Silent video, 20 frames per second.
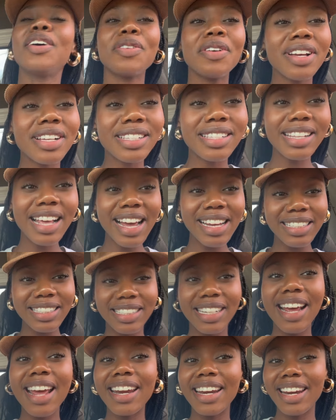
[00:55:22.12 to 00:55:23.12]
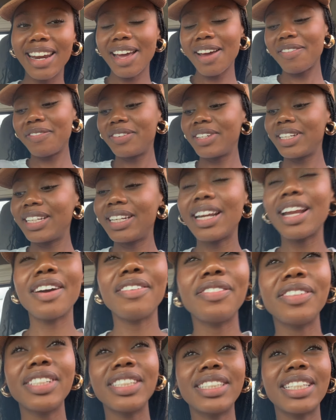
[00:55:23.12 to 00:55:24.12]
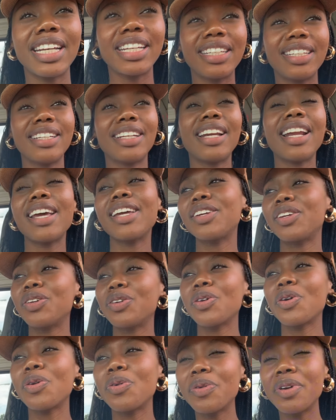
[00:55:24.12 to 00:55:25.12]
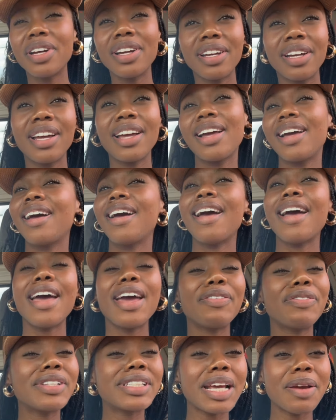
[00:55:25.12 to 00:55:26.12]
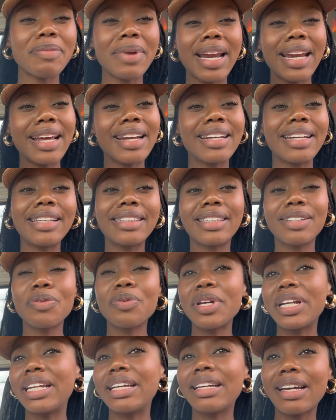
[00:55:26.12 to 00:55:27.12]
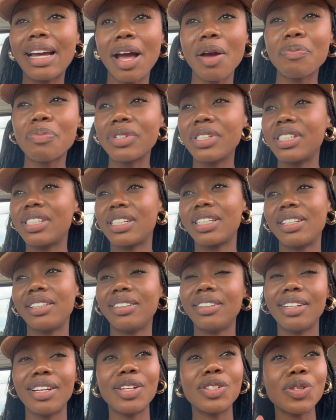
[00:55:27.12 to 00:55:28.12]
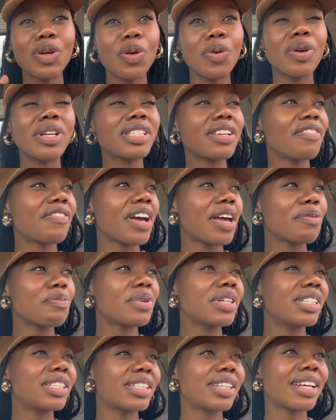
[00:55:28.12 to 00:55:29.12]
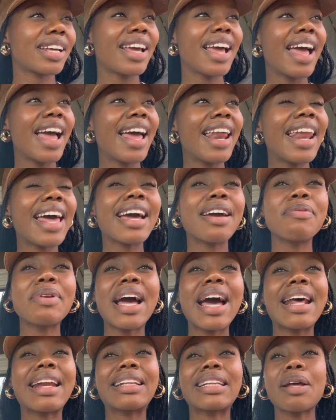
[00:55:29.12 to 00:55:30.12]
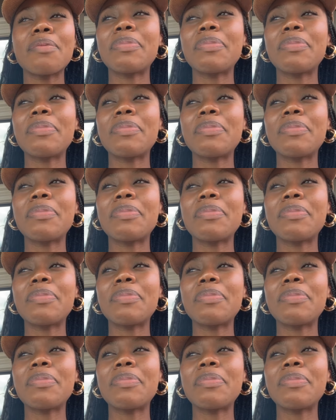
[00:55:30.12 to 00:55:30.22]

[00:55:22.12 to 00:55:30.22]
was such a lovely, lovely day. Like, you know, every time Naladli do we link up in G. It's always a vibe in G. Like I'm like